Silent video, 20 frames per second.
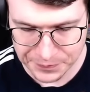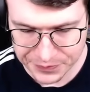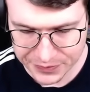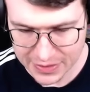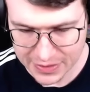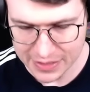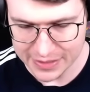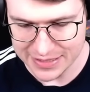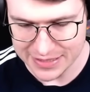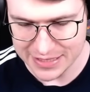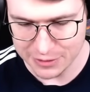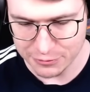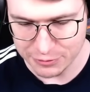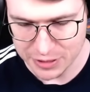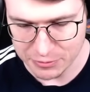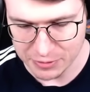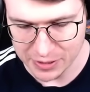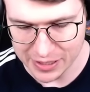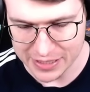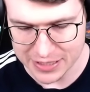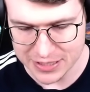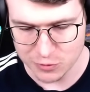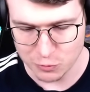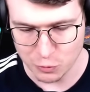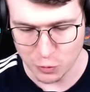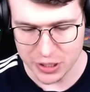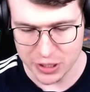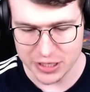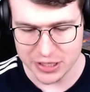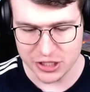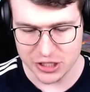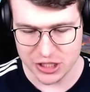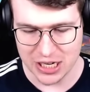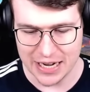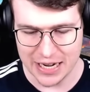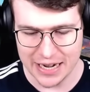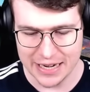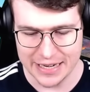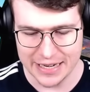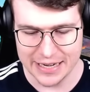It does like really well against Royal
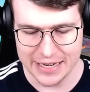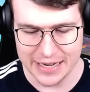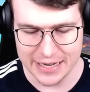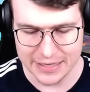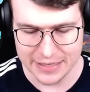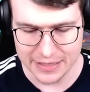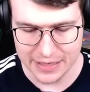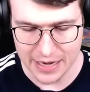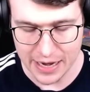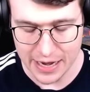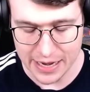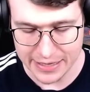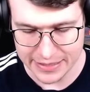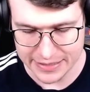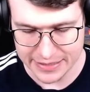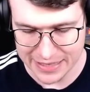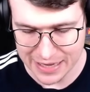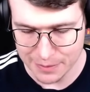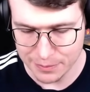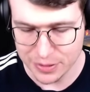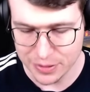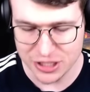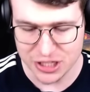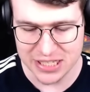Giant and at example, just